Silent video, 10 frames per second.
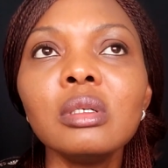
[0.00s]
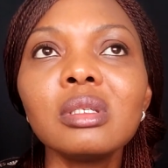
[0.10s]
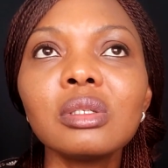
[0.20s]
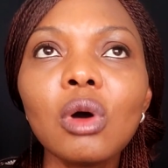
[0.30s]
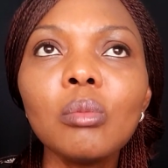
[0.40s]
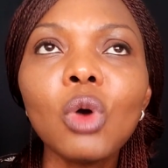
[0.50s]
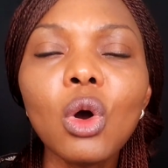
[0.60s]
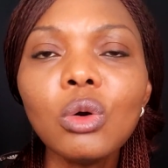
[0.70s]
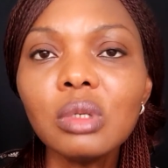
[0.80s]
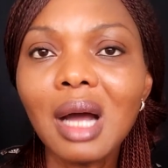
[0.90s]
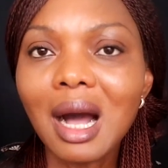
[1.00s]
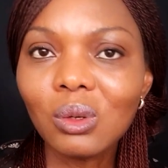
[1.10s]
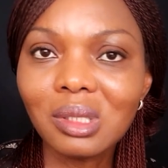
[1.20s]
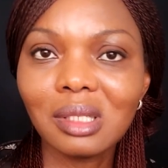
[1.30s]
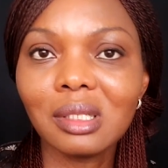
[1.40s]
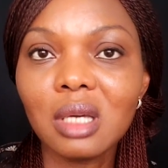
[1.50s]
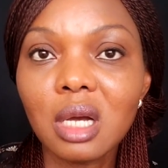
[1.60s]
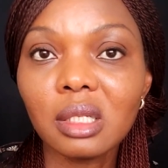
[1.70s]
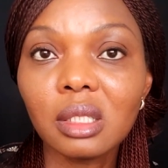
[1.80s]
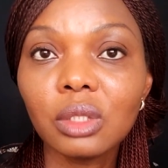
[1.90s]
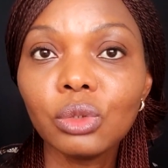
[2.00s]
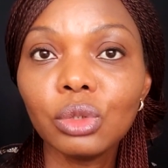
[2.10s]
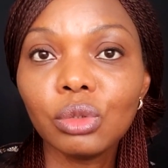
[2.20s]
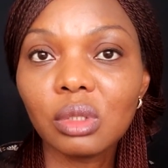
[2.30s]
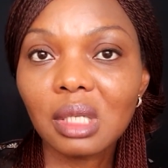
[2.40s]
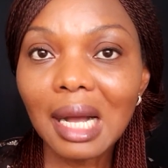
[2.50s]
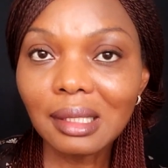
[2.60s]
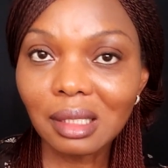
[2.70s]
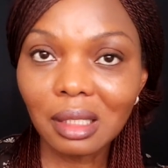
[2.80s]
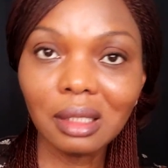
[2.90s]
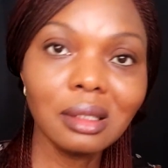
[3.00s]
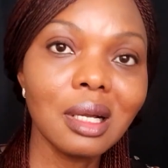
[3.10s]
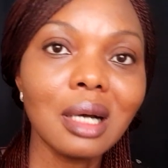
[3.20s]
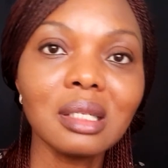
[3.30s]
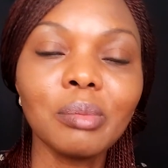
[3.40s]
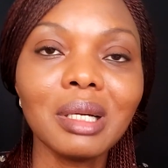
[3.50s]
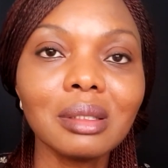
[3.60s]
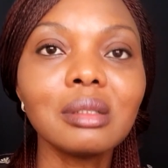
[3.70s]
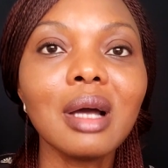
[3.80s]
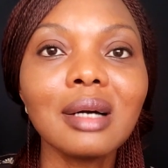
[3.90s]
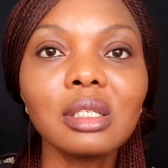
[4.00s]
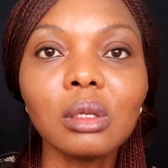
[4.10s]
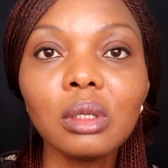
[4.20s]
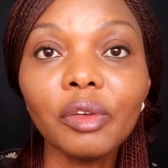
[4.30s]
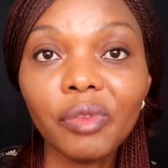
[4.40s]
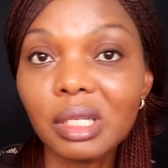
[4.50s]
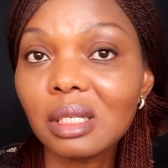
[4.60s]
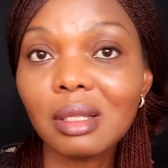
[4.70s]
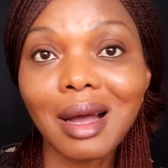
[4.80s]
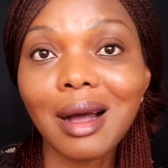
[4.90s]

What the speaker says: Some old houses here still use gas cylinders, but they are slowly phasing that